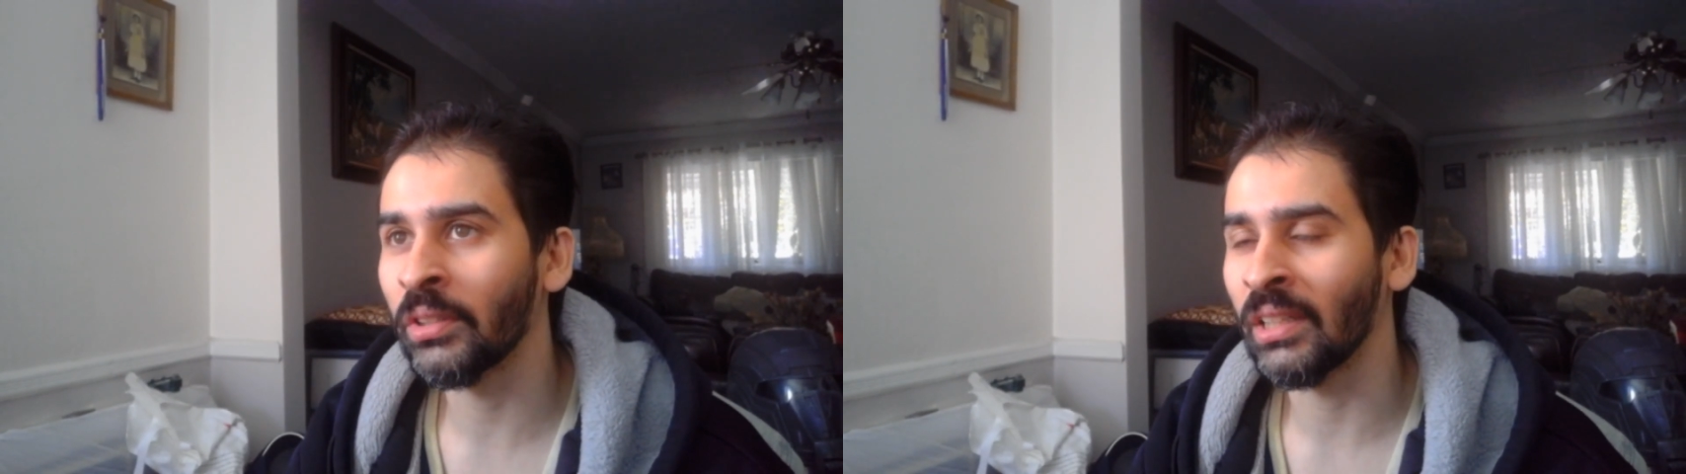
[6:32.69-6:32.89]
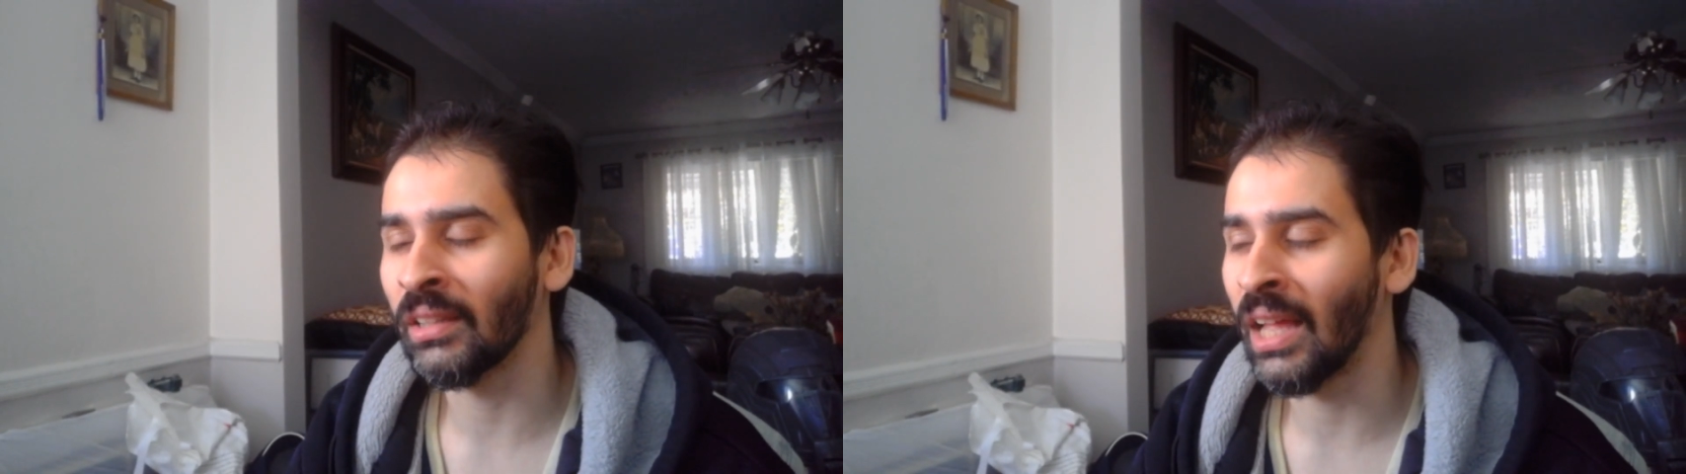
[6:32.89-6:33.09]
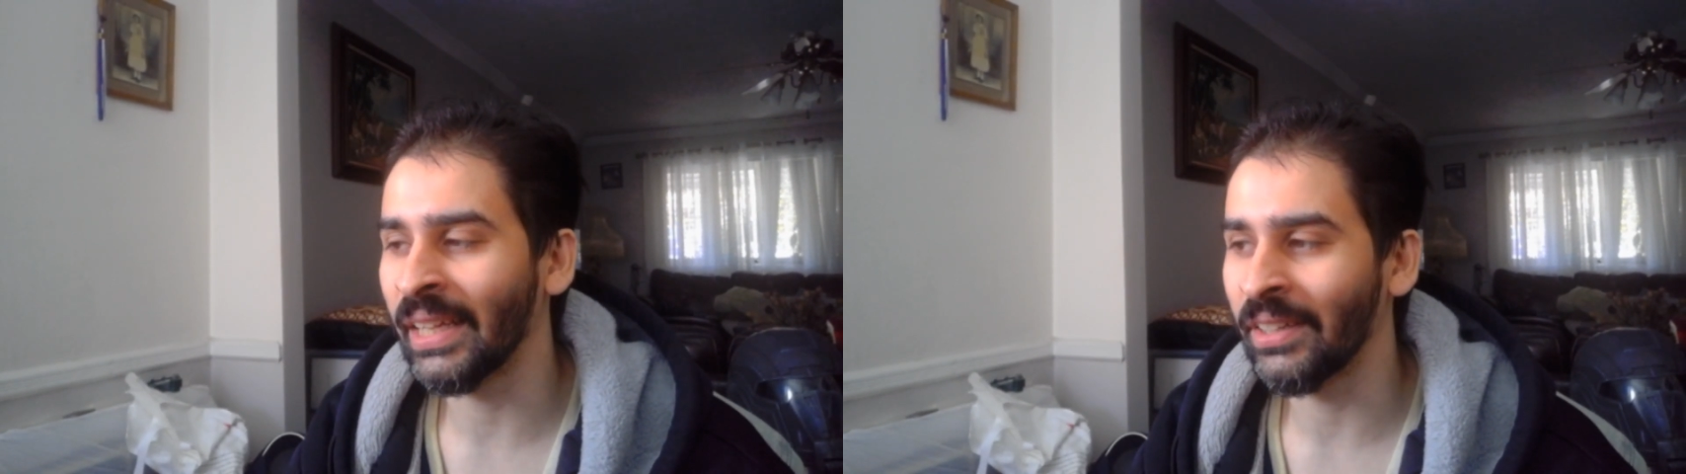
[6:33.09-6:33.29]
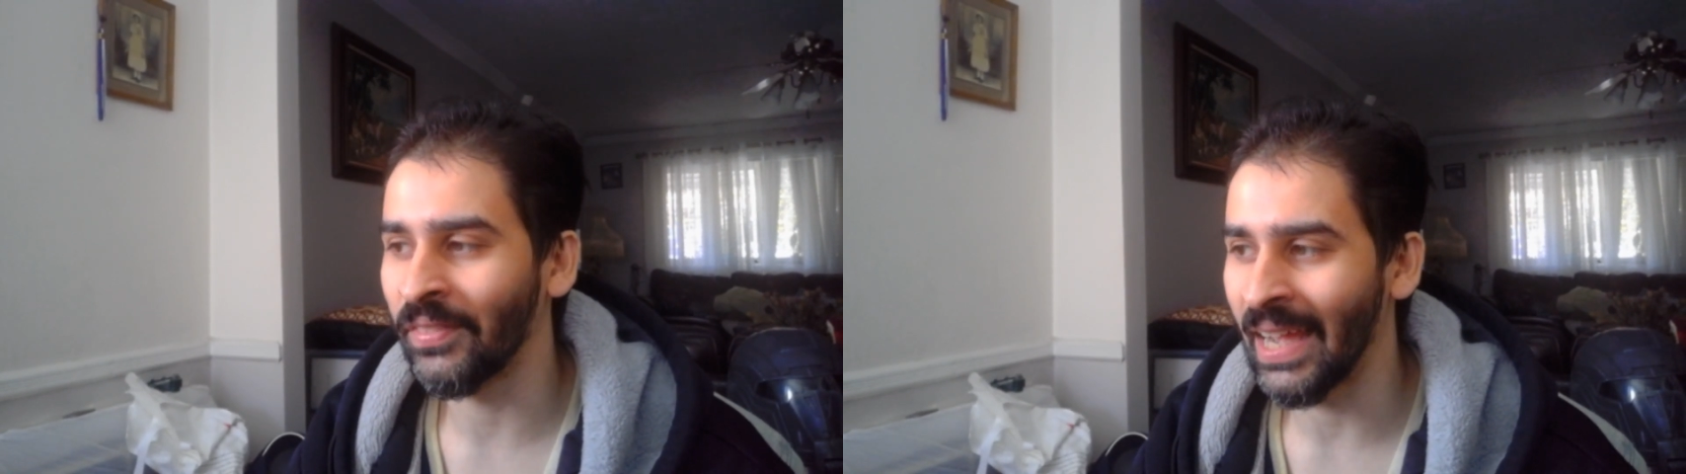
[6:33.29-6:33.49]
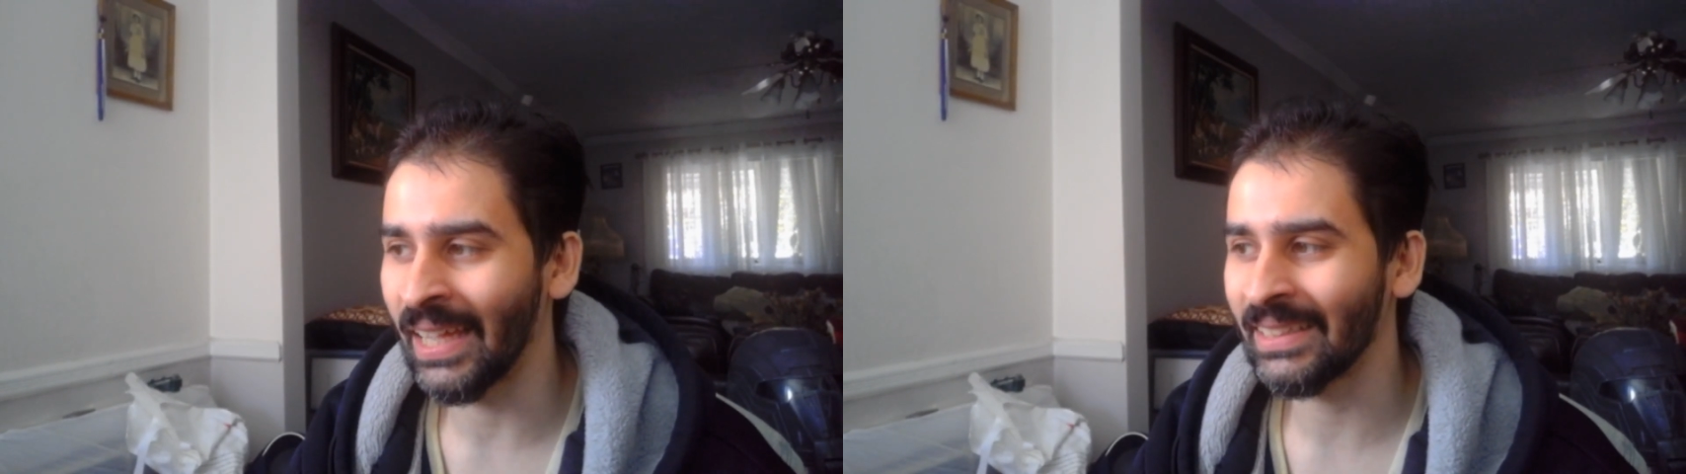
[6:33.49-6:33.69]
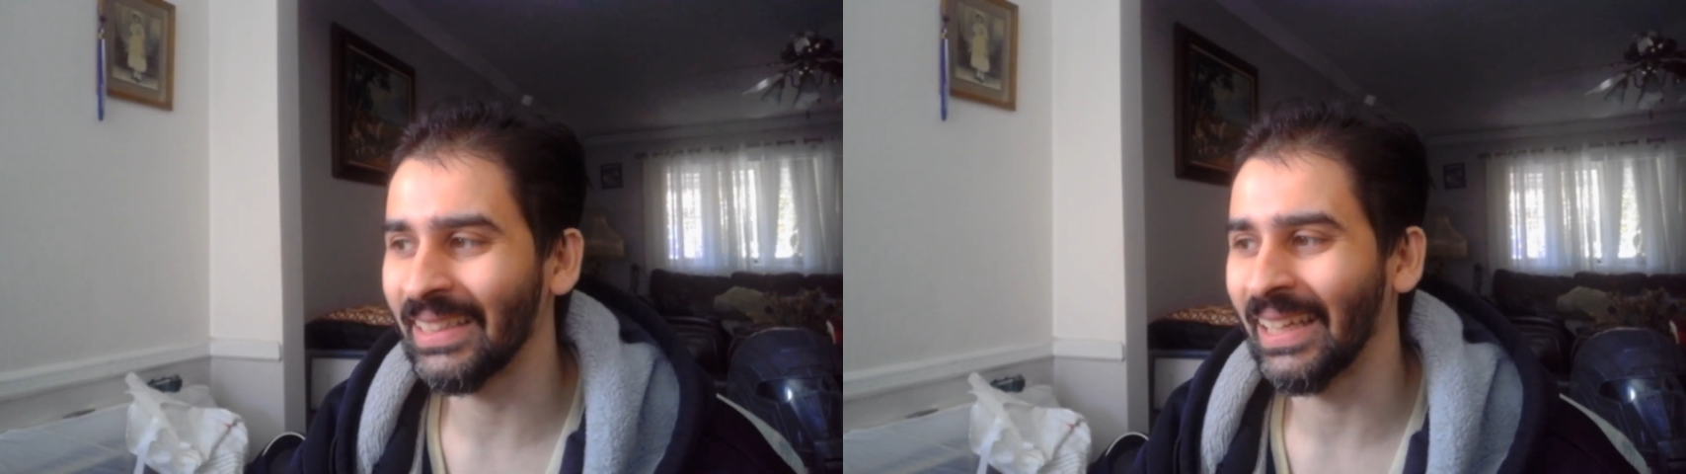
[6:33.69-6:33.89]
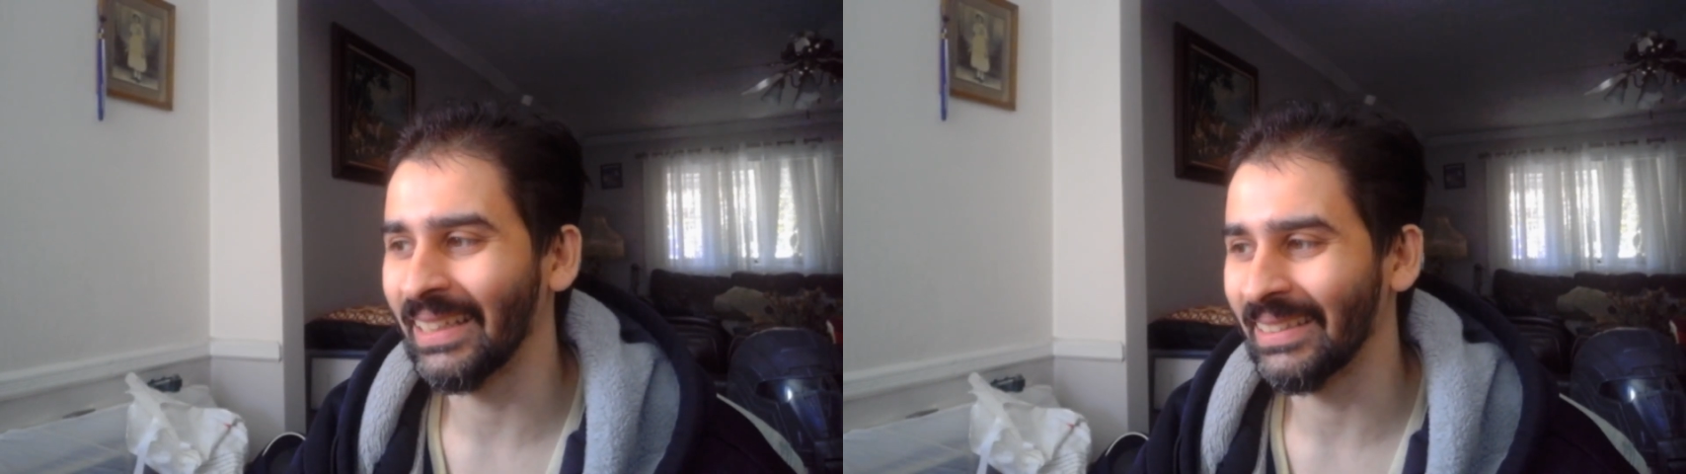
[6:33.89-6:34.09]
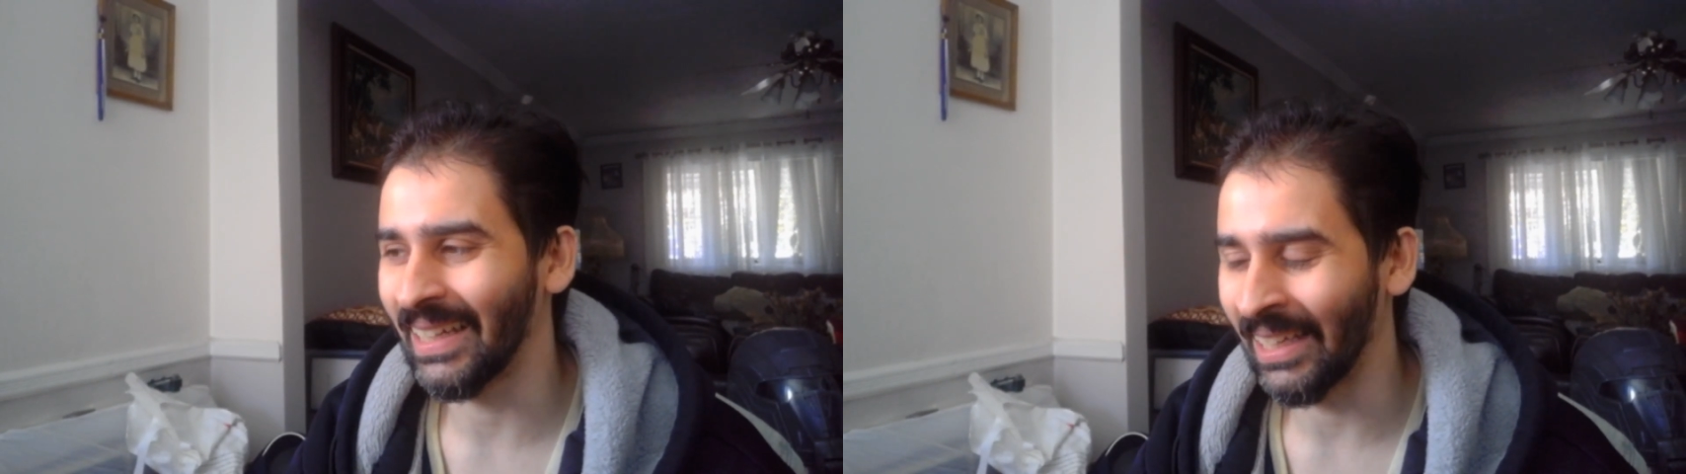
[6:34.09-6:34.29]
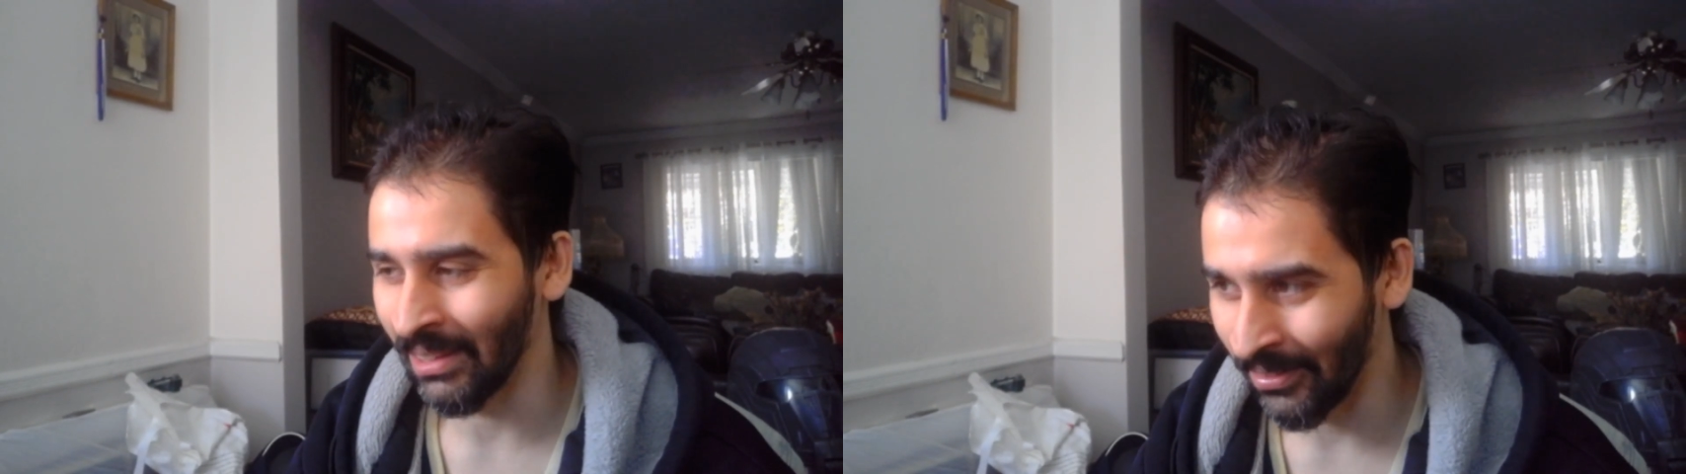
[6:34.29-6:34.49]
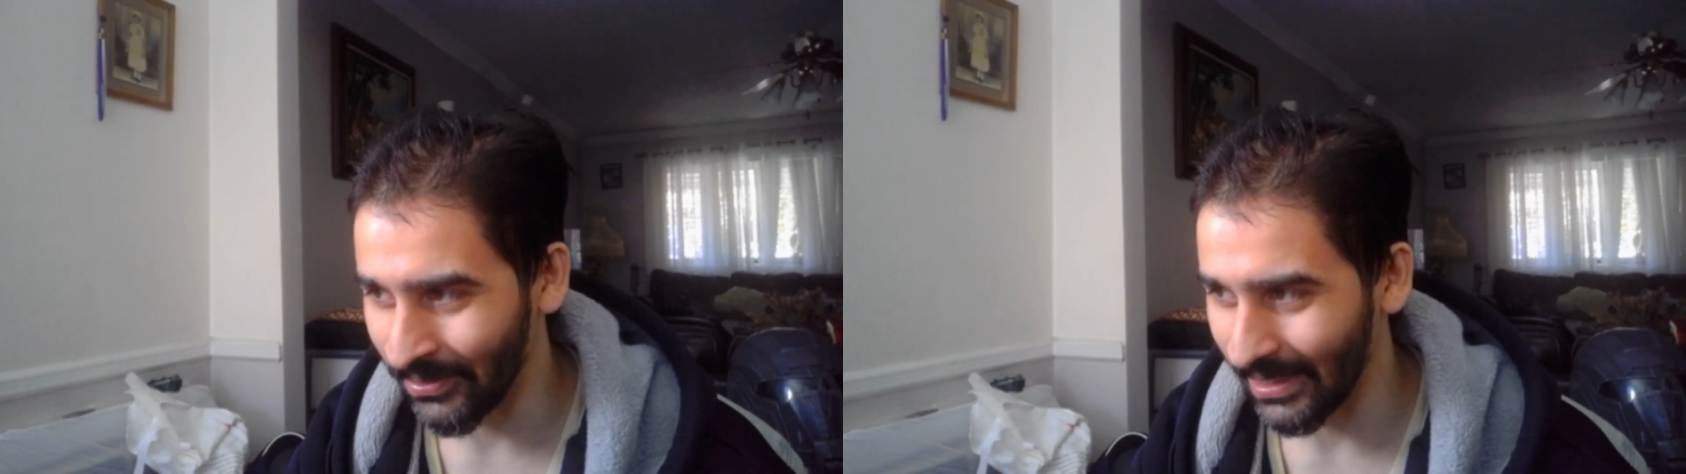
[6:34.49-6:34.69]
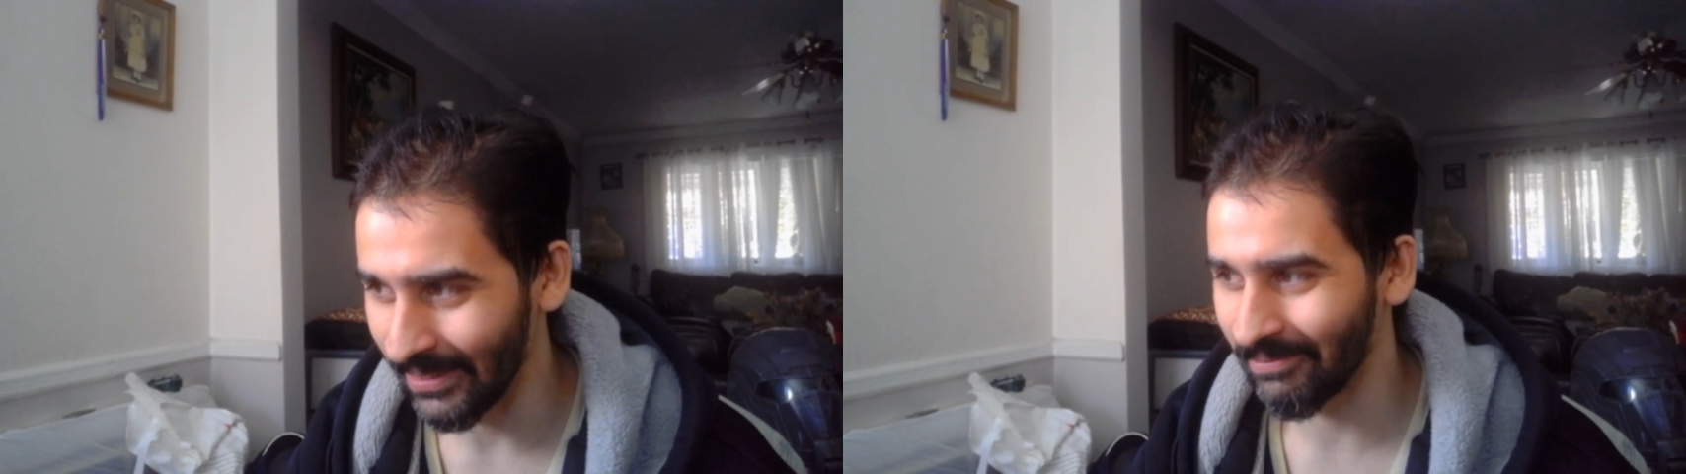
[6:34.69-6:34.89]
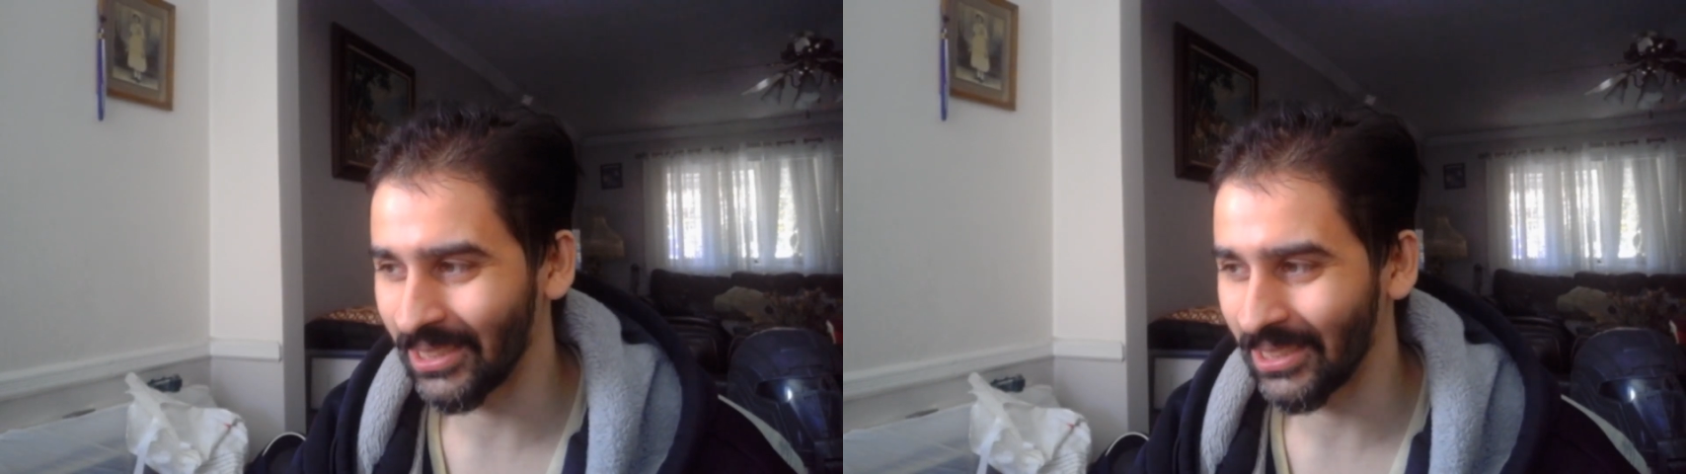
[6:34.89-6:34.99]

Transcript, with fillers: in the line of that, and I loved it.